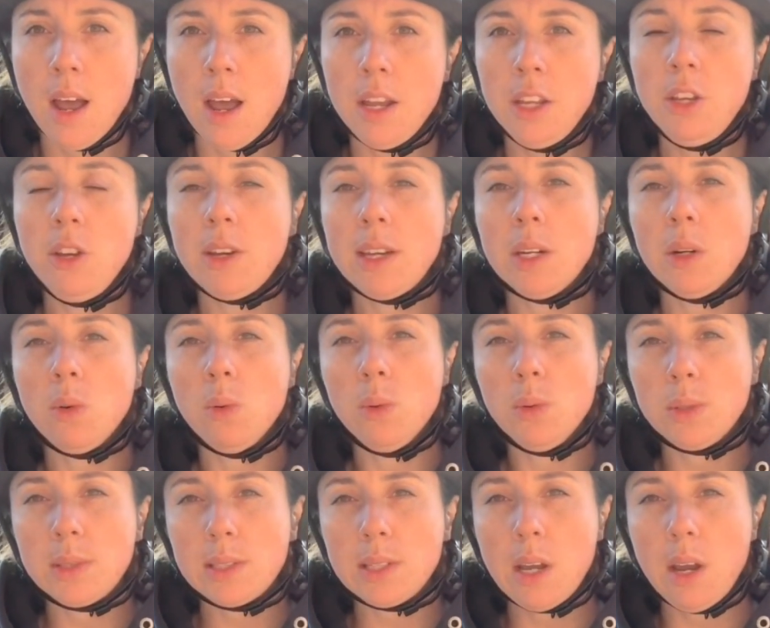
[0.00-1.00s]
You can
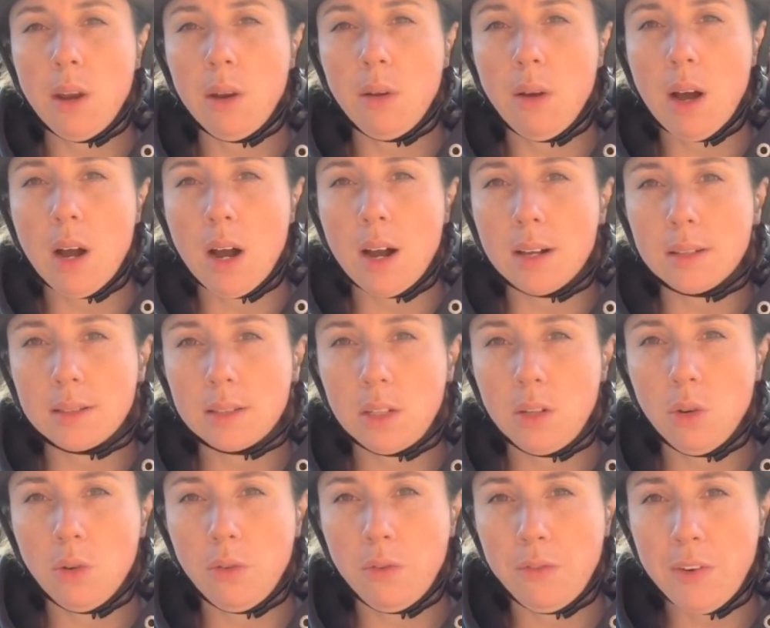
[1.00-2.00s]
also ask
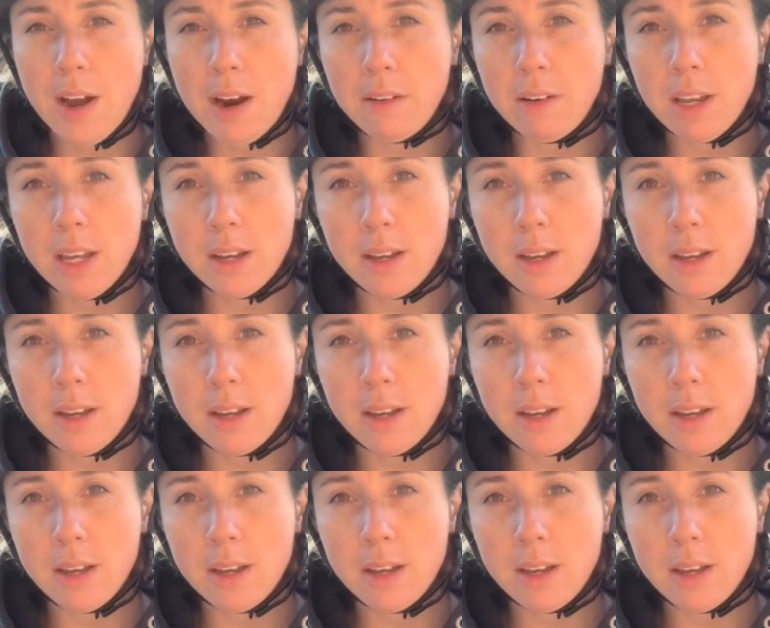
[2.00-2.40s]
your farrier